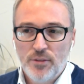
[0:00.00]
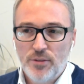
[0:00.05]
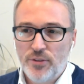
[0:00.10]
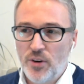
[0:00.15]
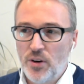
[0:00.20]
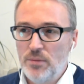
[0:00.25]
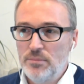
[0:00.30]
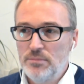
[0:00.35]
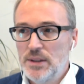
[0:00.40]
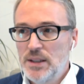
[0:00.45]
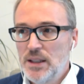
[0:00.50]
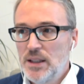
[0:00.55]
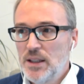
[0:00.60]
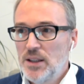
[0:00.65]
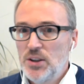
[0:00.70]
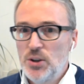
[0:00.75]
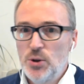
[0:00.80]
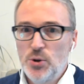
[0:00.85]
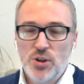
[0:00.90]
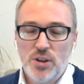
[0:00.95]
from
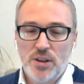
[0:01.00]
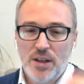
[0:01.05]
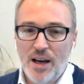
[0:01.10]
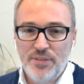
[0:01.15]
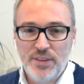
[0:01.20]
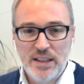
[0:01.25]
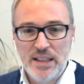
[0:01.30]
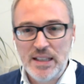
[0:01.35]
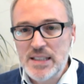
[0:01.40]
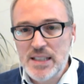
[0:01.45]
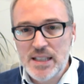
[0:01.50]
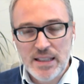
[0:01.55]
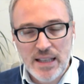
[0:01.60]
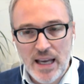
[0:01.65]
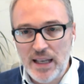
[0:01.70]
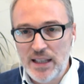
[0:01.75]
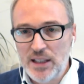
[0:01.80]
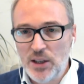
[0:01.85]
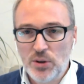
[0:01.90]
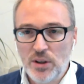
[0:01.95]
you should have an
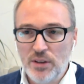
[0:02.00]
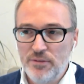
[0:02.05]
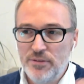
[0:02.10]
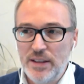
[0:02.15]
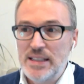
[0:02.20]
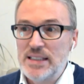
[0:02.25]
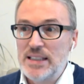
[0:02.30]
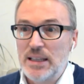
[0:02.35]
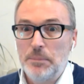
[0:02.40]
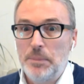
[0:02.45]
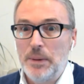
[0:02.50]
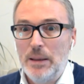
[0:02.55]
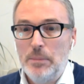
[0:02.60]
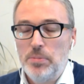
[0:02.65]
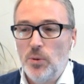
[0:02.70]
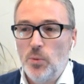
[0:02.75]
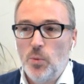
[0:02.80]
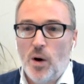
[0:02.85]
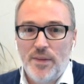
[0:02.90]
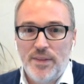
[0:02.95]
internet, convincing
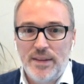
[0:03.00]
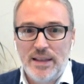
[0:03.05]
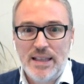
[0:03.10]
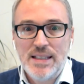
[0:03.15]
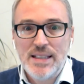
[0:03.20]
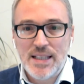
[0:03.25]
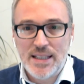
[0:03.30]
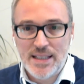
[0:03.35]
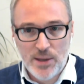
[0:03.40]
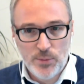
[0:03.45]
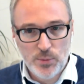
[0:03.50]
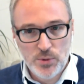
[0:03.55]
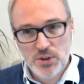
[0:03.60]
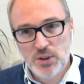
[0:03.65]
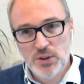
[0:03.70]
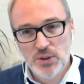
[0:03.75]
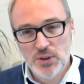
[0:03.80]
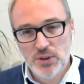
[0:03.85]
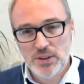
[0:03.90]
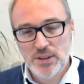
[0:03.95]
people why the internet was
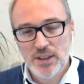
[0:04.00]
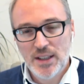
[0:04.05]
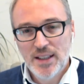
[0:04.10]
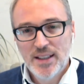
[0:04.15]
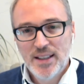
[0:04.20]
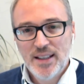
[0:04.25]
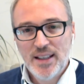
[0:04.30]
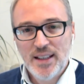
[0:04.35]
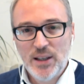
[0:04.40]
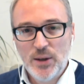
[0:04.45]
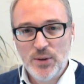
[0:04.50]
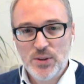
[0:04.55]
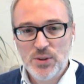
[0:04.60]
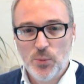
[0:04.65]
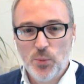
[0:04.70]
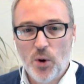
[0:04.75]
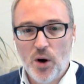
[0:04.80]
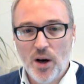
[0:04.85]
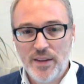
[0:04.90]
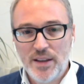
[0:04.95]
good, to
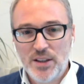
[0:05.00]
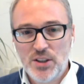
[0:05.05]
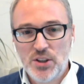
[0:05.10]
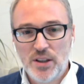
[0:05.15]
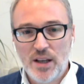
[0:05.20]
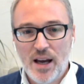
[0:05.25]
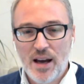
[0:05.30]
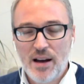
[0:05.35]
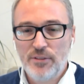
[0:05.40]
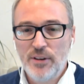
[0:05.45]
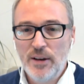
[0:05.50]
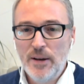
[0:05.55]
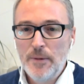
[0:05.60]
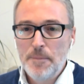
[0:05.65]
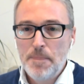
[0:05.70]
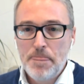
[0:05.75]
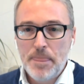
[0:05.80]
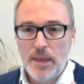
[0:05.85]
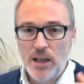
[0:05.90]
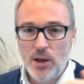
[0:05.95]
why they should have,
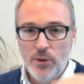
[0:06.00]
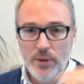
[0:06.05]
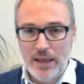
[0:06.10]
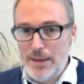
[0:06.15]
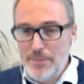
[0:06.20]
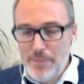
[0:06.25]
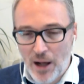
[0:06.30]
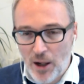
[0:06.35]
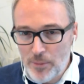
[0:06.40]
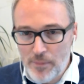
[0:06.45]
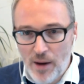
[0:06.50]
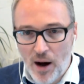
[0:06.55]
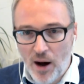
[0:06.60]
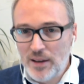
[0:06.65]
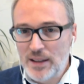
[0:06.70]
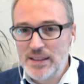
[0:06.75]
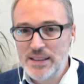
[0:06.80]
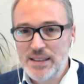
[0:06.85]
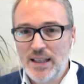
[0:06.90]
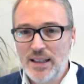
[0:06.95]
email
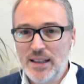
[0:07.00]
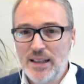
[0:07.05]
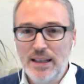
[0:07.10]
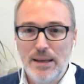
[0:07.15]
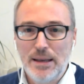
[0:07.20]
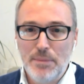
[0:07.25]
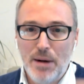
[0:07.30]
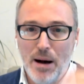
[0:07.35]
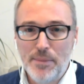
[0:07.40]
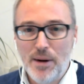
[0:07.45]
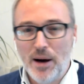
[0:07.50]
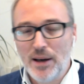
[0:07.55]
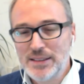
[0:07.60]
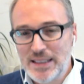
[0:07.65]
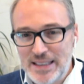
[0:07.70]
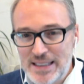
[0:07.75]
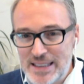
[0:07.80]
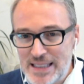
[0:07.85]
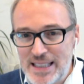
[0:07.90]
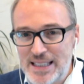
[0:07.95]
marketing and an email
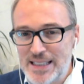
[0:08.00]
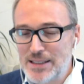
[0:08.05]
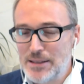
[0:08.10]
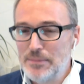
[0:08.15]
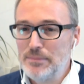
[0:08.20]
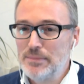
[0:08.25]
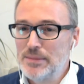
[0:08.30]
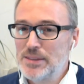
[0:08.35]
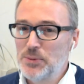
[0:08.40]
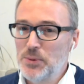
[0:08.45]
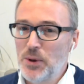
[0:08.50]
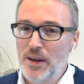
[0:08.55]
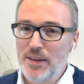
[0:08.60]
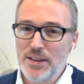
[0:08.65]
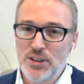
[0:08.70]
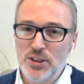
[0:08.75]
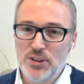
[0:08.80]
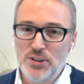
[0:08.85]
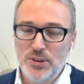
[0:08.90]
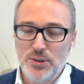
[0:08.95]
marketing system, to why they
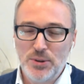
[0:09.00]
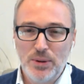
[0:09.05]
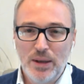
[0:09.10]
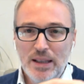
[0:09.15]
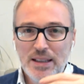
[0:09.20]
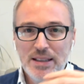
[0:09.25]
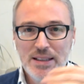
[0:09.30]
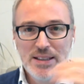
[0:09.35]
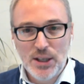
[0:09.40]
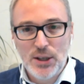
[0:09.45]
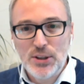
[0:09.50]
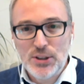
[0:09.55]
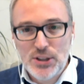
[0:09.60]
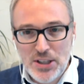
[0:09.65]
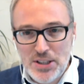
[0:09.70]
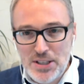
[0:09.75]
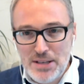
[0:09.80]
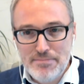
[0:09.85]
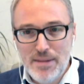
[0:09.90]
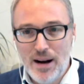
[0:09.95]
should do search
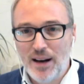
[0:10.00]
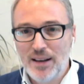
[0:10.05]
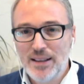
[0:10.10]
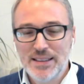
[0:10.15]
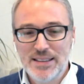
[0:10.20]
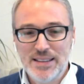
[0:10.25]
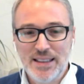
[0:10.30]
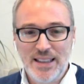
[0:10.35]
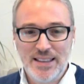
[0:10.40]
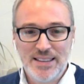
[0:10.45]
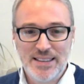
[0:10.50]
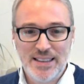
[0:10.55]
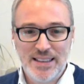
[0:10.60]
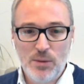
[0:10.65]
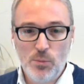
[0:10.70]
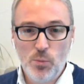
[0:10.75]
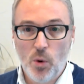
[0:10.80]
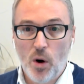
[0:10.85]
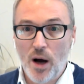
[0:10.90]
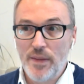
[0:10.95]
engine marketing, to
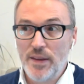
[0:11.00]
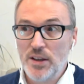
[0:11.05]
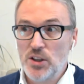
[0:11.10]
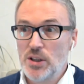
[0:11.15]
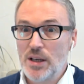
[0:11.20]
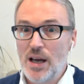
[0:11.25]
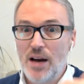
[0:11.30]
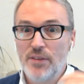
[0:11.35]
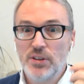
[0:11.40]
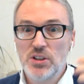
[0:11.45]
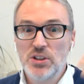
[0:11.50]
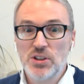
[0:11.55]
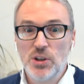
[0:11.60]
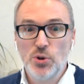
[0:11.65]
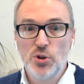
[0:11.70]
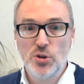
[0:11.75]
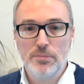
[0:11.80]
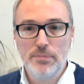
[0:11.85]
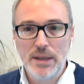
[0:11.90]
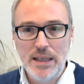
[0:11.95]
then why they should have a
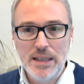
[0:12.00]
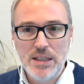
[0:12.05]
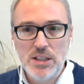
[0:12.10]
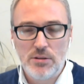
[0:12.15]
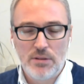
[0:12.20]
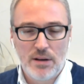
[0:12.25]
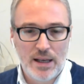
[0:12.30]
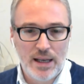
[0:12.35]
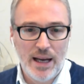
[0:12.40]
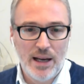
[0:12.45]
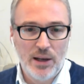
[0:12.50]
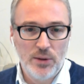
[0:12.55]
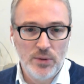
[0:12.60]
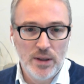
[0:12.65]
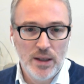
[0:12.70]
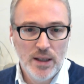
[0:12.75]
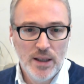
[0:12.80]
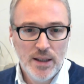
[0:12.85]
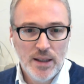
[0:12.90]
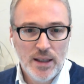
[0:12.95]
social media account,
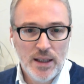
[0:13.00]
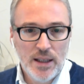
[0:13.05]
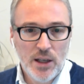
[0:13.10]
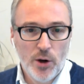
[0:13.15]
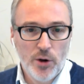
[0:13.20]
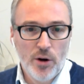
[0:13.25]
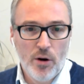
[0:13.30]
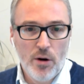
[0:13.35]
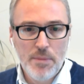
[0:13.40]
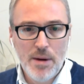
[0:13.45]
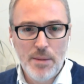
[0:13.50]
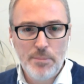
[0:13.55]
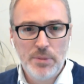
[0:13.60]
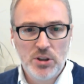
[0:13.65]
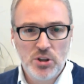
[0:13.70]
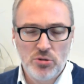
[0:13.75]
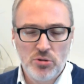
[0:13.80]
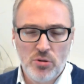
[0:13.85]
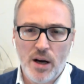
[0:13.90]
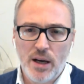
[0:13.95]
and I remember
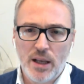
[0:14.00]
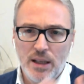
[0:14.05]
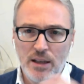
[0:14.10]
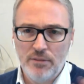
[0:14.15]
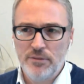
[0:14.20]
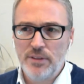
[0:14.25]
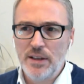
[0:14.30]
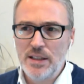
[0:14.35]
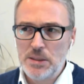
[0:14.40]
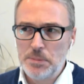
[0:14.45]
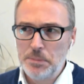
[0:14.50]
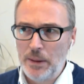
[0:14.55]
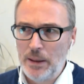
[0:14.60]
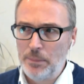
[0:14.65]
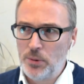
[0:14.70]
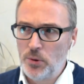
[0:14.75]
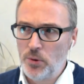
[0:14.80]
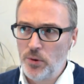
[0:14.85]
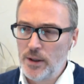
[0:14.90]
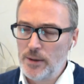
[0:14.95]
trying to convince
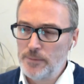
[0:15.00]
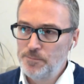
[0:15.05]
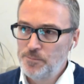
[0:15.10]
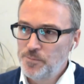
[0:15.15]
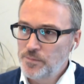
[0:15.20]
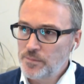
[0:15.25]
people that,